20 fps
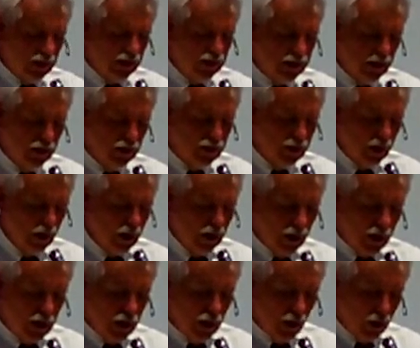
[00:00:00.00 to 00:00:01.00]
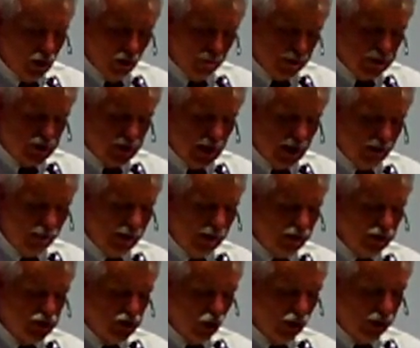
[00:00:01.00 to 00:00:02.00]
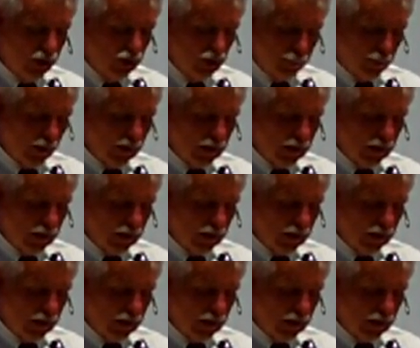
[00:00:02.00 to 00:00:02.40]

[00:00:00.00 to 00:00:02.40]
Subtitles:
citizens of the state of Arizona to